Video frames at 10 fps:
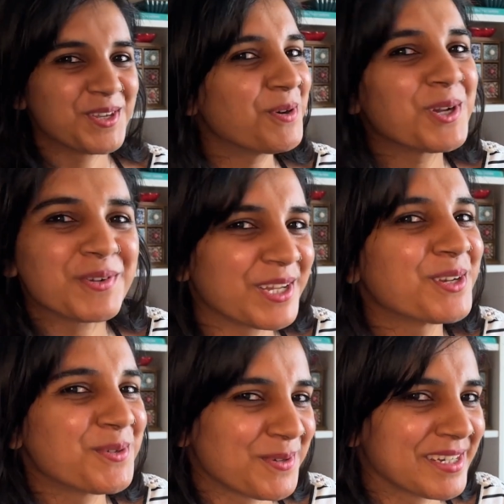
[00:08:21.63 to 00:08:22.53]
You
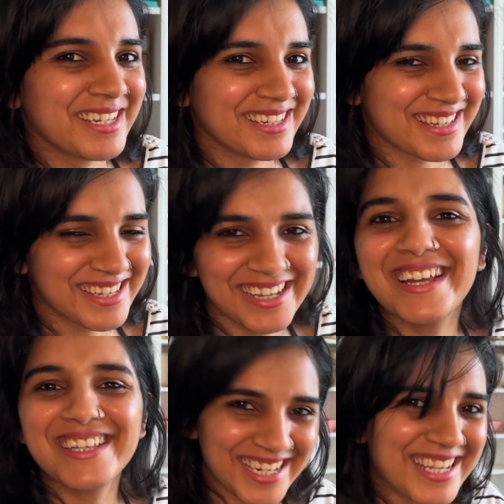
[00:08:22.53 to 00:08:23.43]
already know what it is.
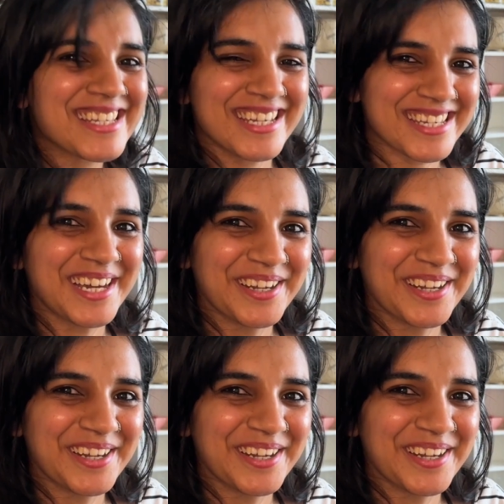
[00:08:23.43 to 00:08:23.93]
It's taste test